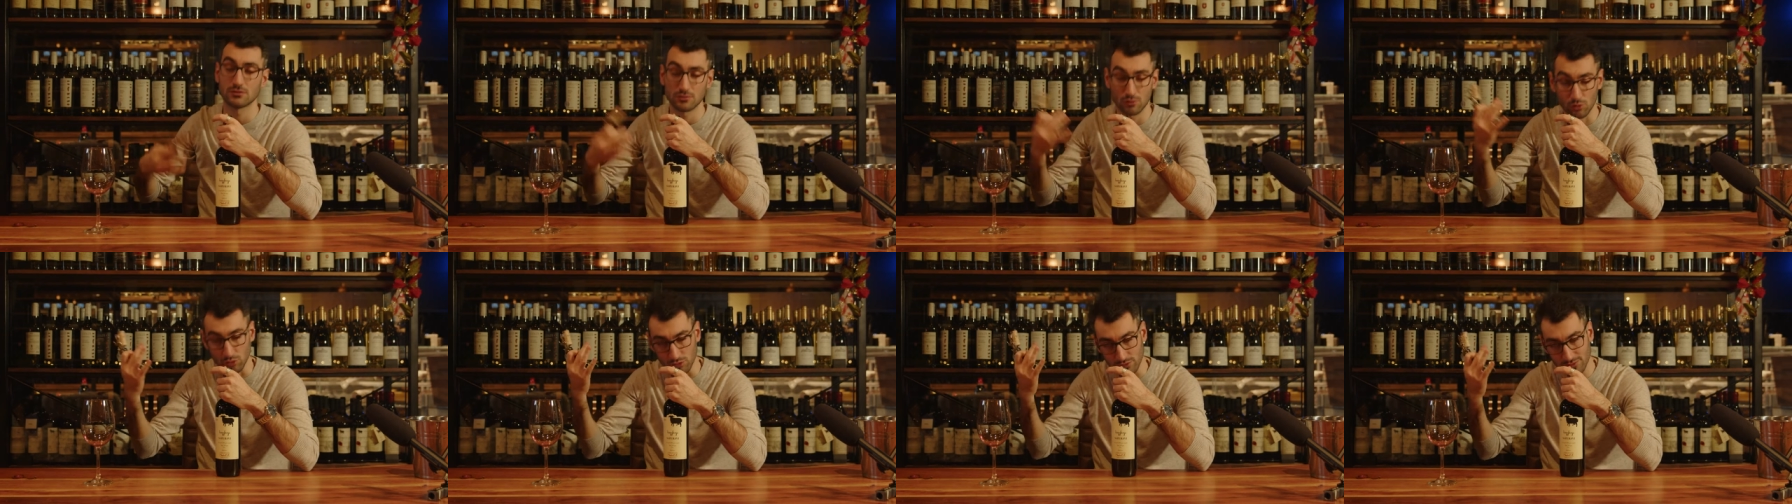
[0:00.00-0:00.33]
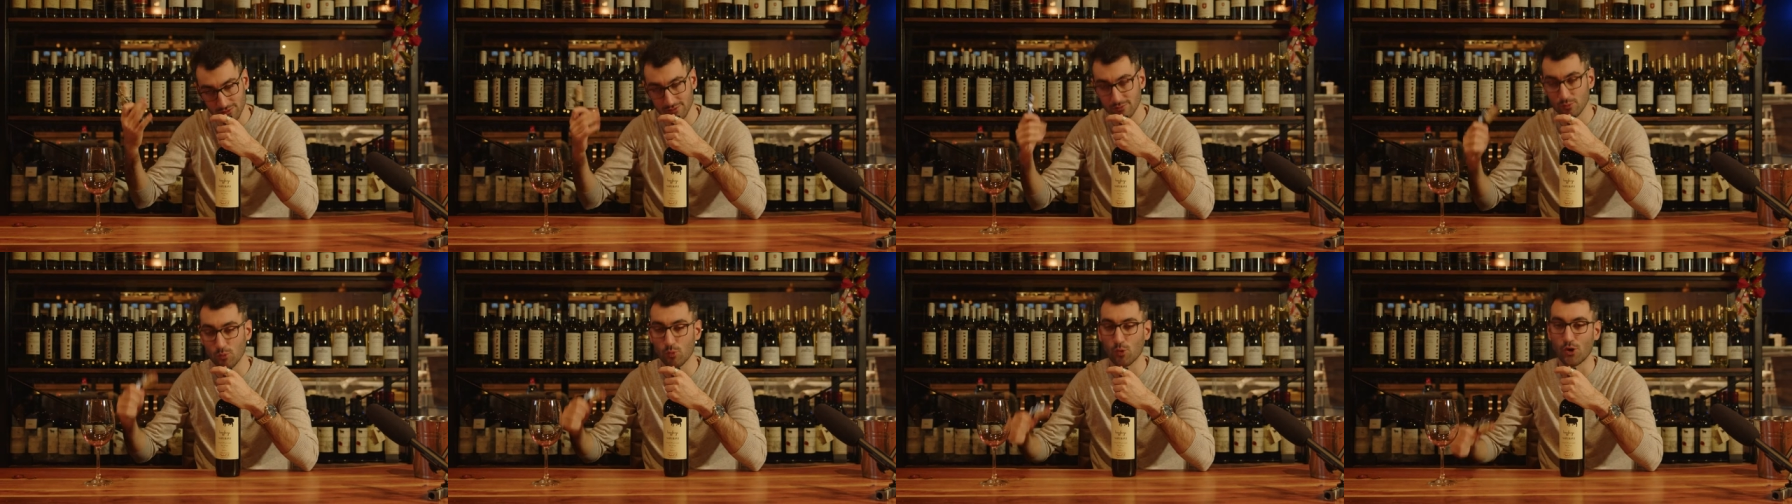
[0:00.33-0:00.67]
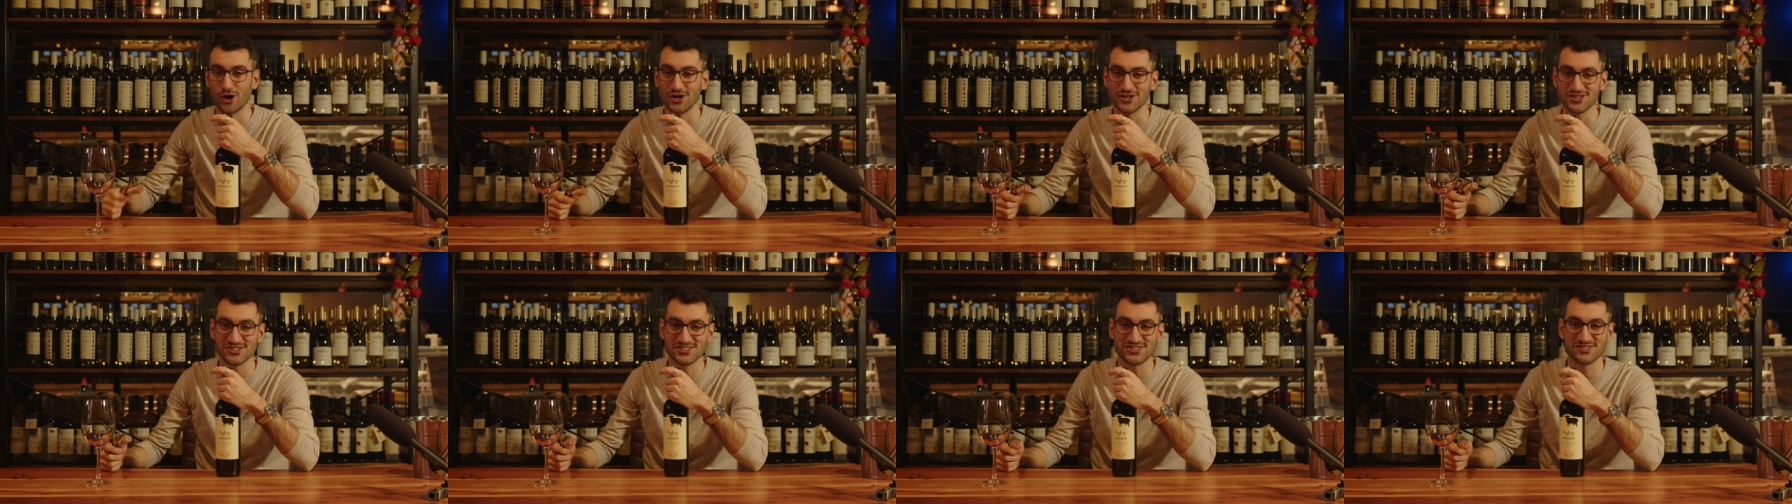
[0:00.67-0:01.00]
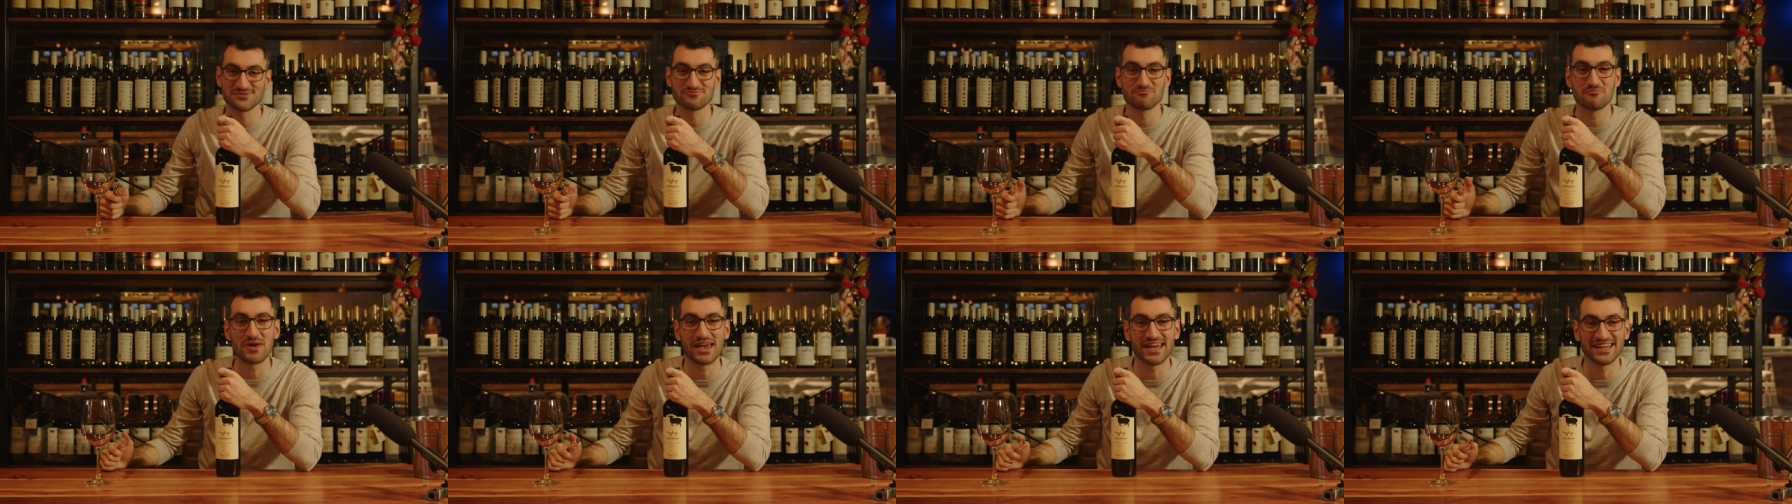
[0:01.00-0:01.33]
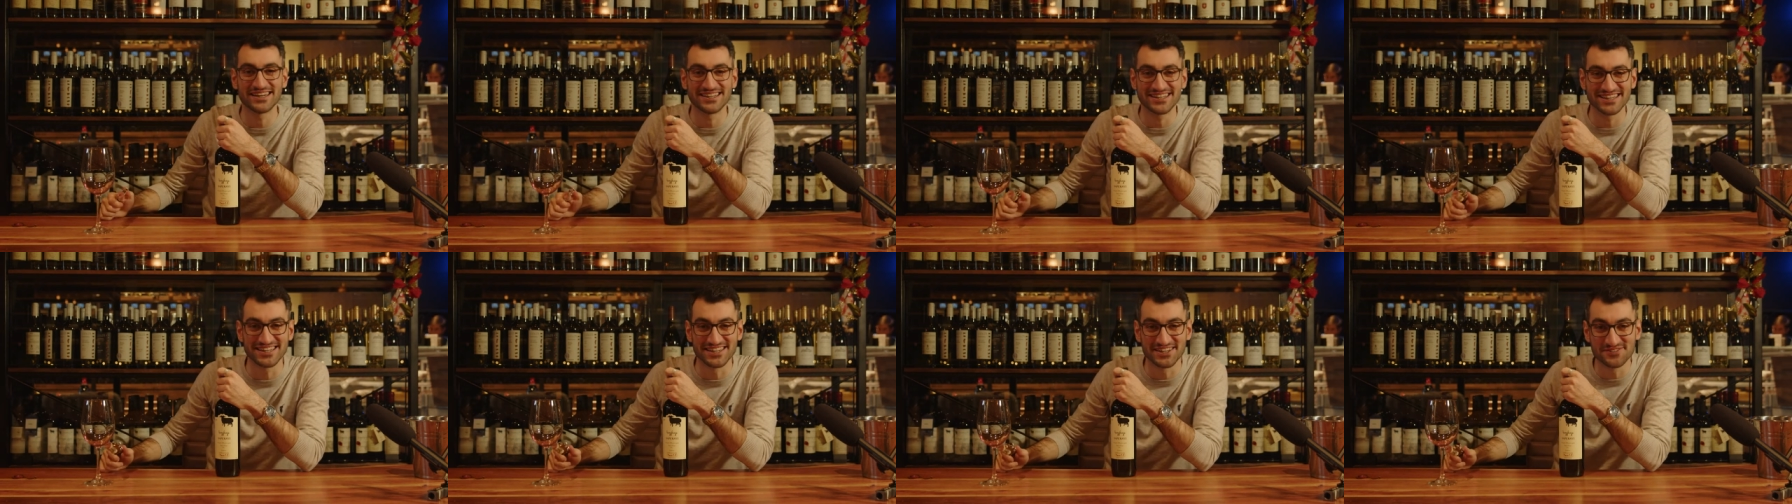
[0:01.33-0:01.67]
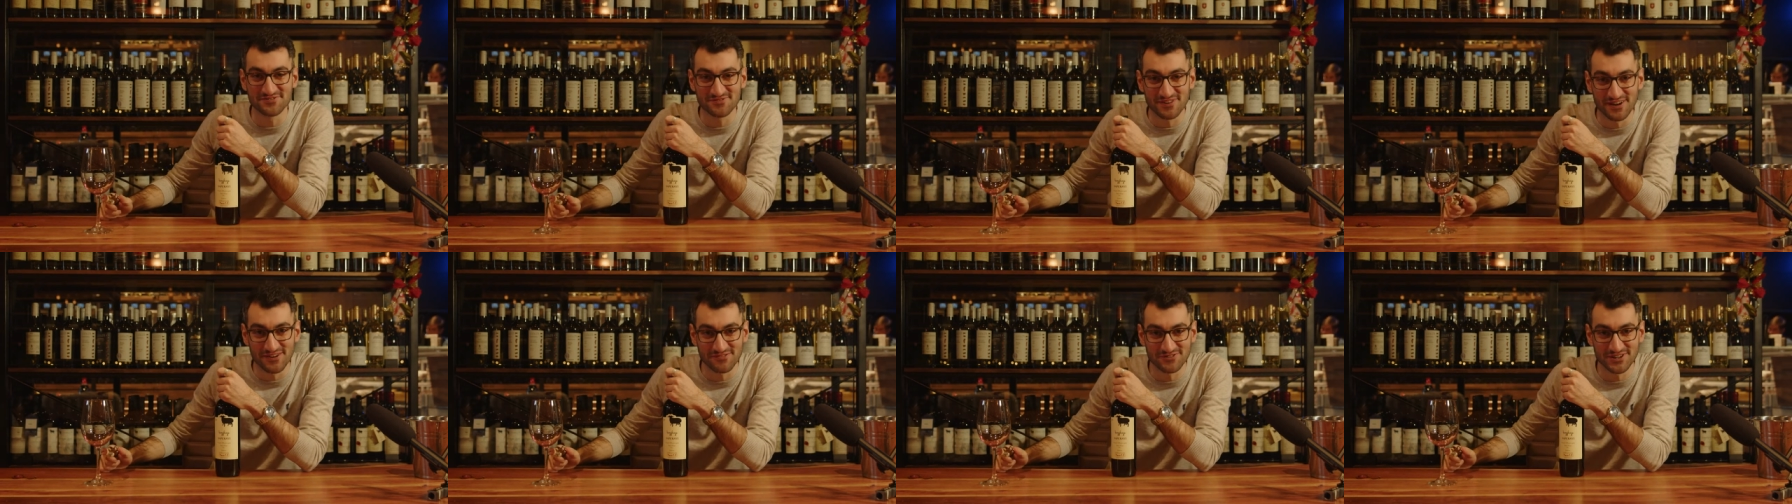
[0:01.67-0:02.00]
or was made in
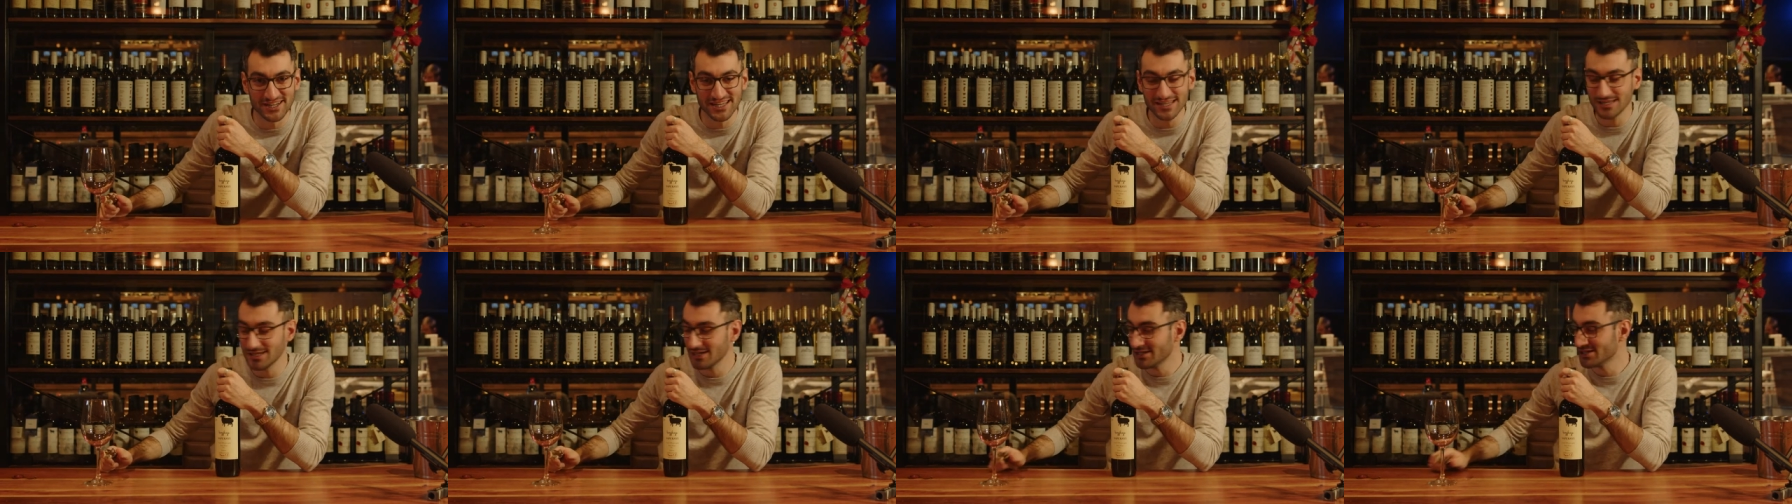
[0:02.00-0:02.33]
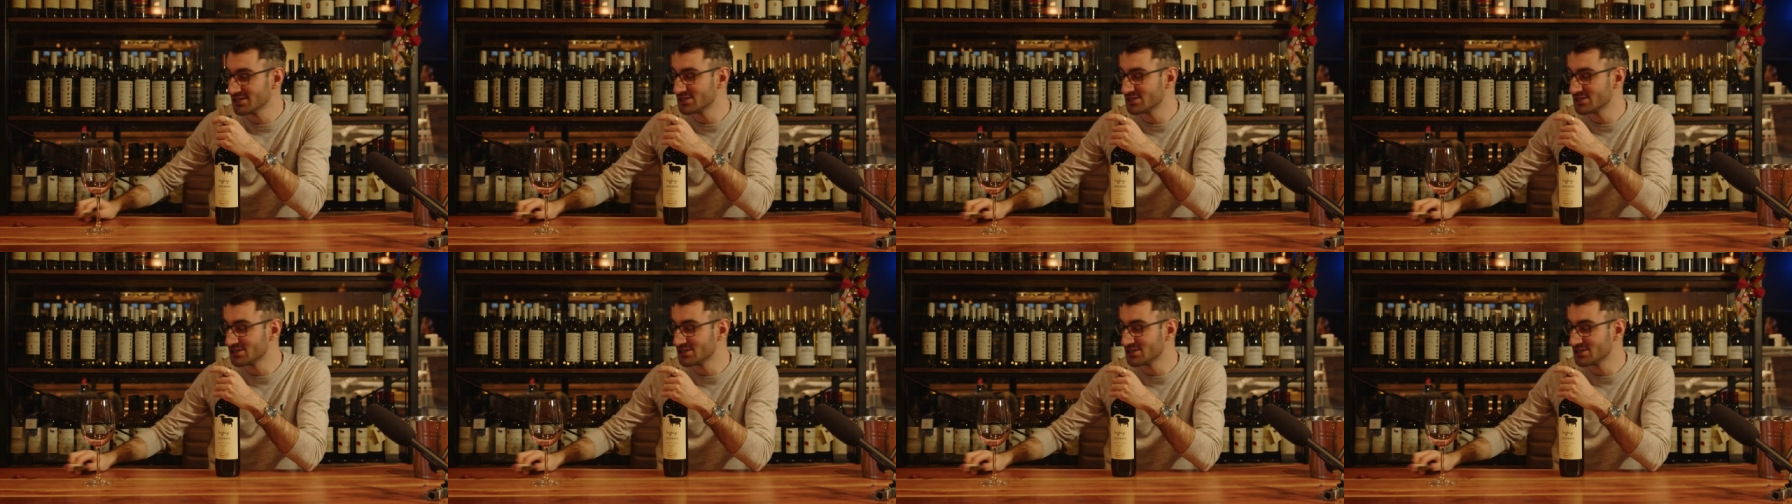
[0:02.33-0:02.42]
qvevri.